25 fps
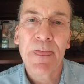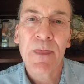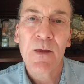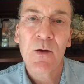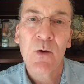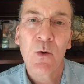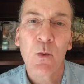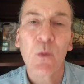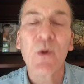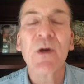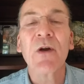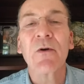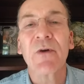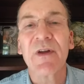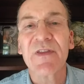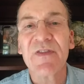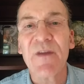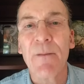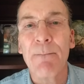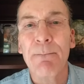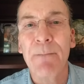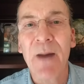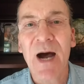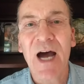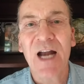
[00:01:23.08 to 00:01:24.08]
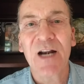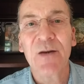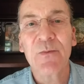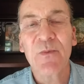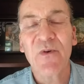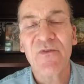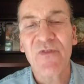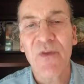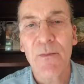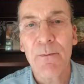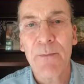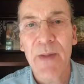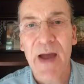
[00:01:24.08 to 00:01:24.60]
We are at the bottom
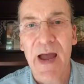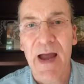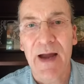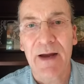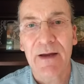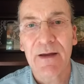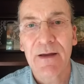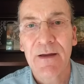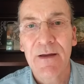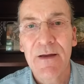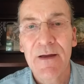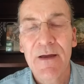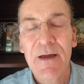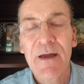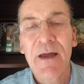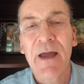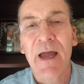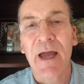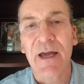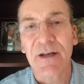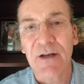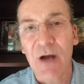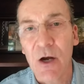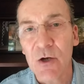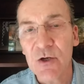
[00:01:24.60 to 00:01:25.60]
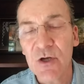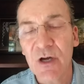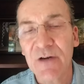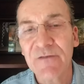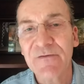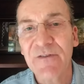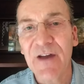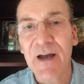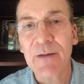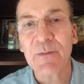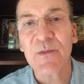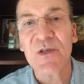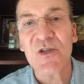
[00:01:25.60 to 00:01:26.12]
of the pack. And our young
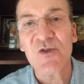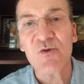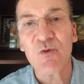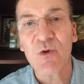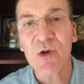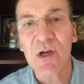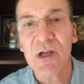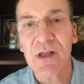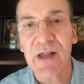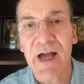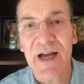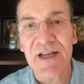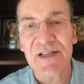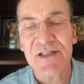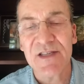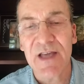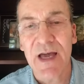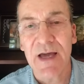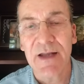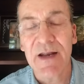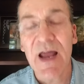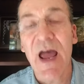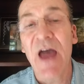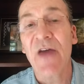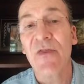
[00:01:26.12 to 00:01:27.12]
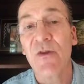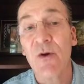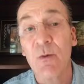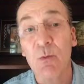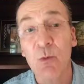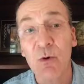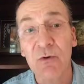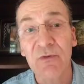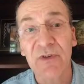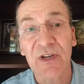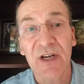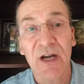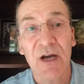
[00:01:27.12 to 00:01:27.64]
families realize that, and they're
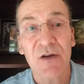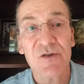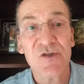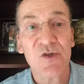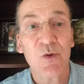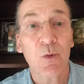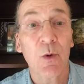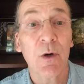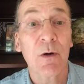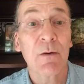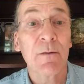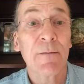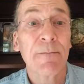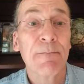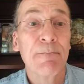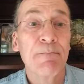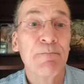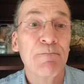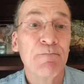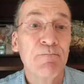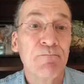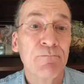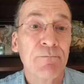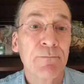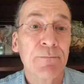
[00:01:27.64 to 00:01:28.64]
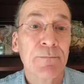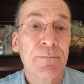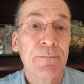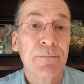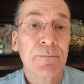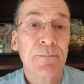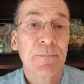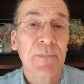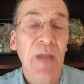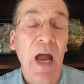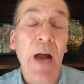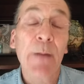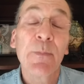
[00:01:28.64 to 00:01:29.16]
moving elsewhere.
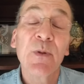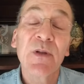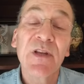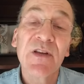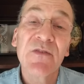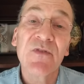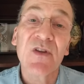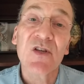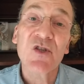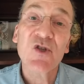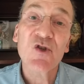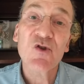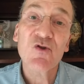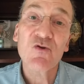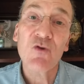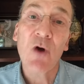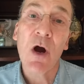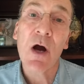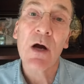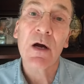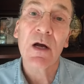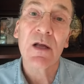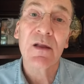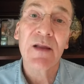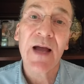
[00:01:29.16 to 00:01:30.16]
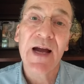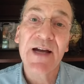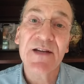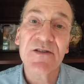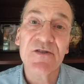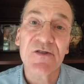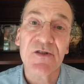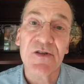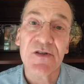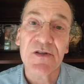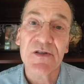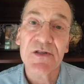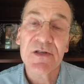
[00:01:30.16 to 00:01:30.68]
I believe that strong
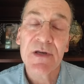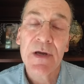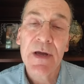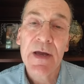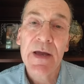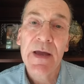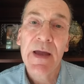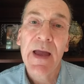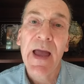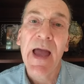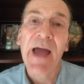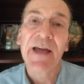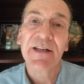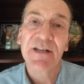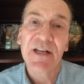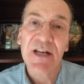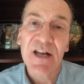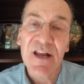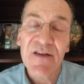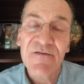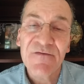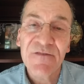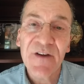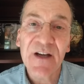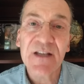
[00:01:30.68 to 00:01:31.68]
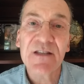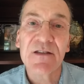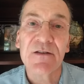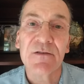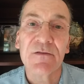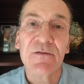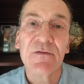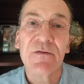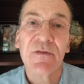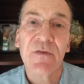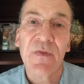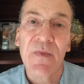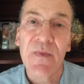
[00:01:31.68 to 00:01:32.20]
alliances and an
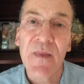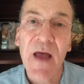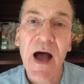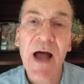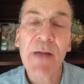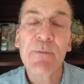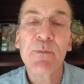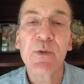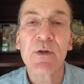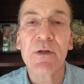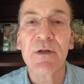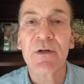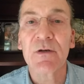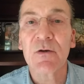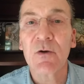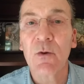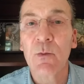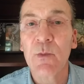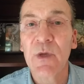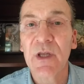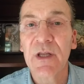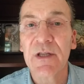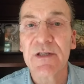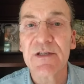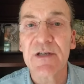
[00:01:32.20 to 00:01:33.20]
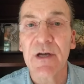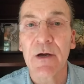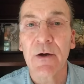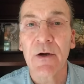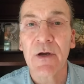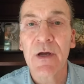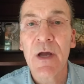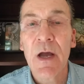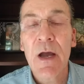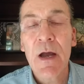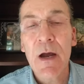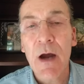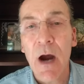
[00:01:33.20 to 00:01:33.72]
effective non-political military
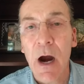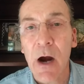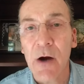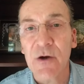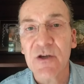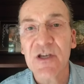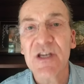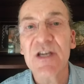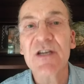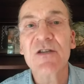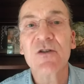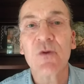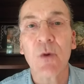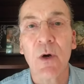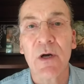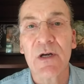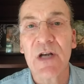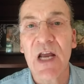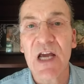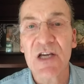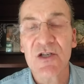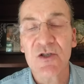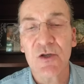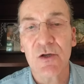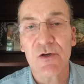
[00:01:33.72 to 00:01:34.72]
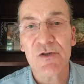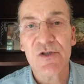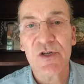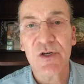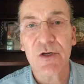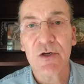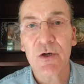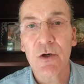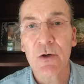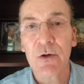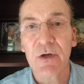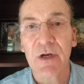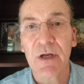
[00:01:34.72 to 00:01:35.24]
are key to our national
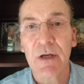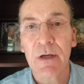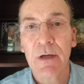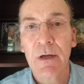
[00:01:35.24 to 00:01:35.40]
security.